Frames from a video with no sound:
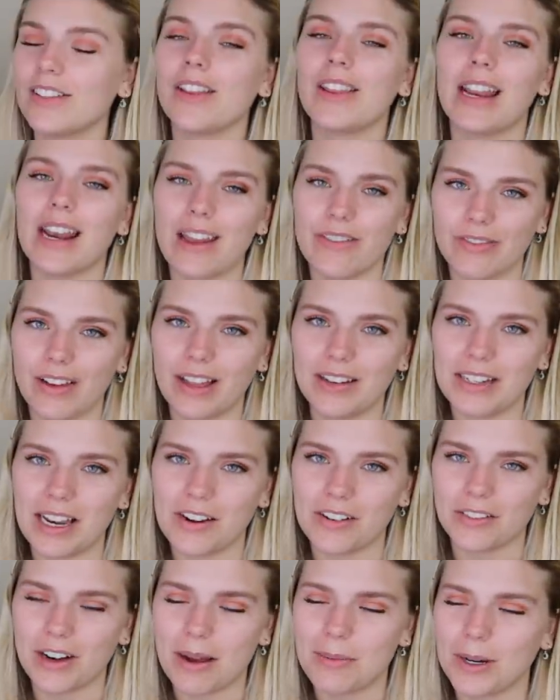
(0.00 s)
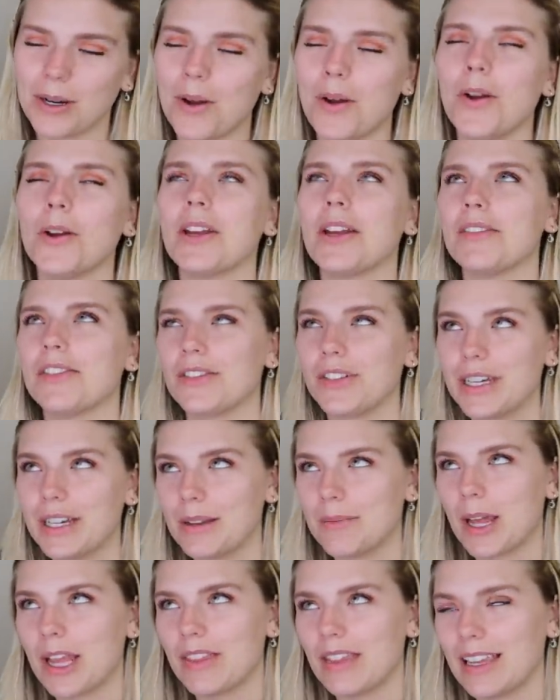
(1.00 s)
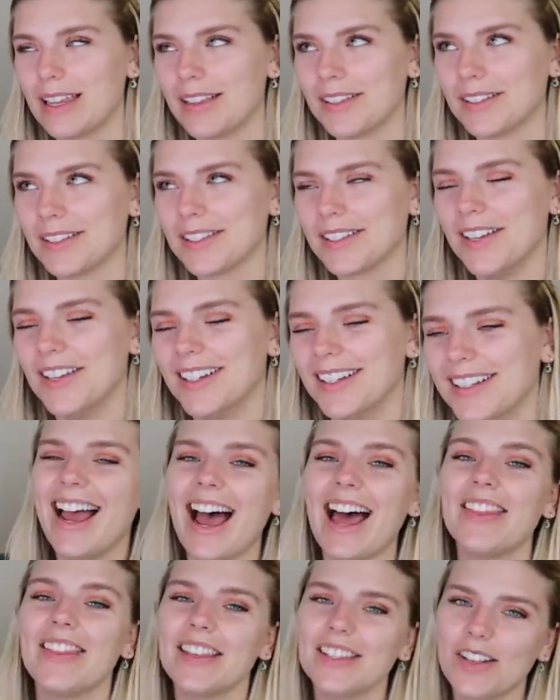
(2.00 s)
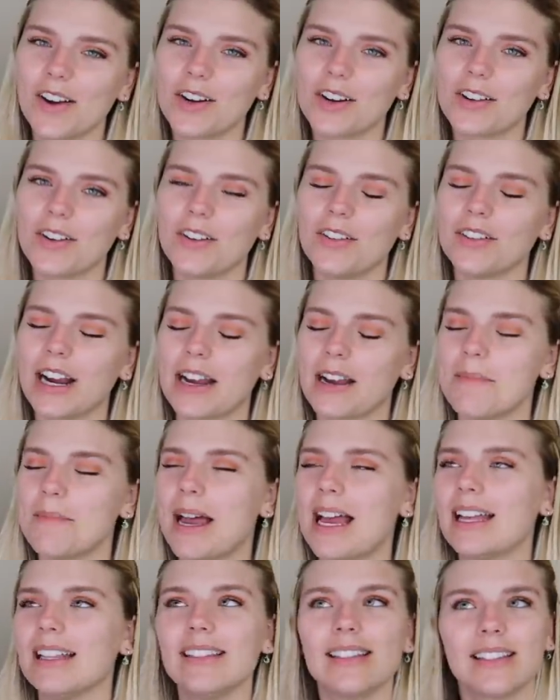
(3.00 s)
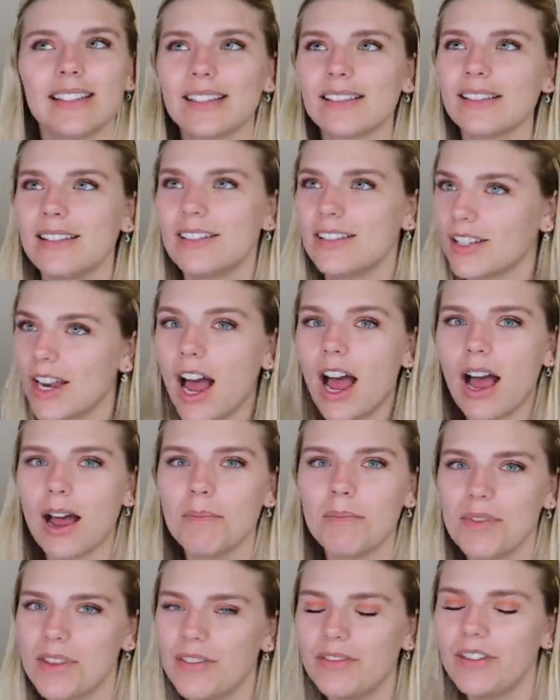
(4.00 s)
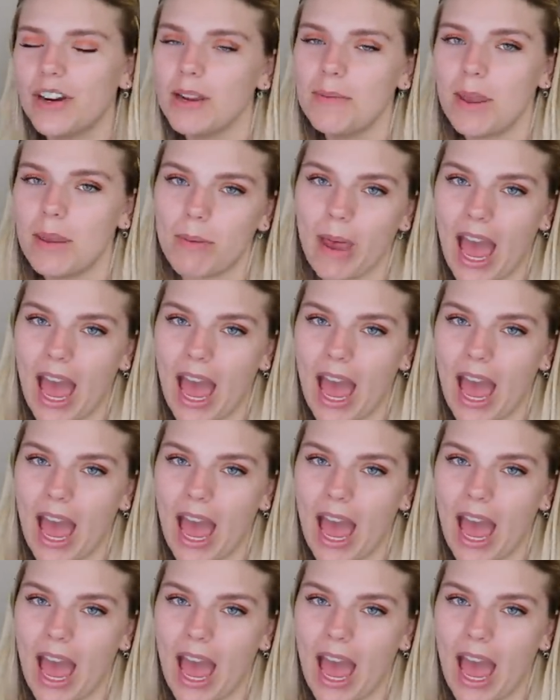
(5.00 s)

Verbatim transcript: So then I fell down a rabbit hole and I was reading about this. And this article recommends, stop the freebie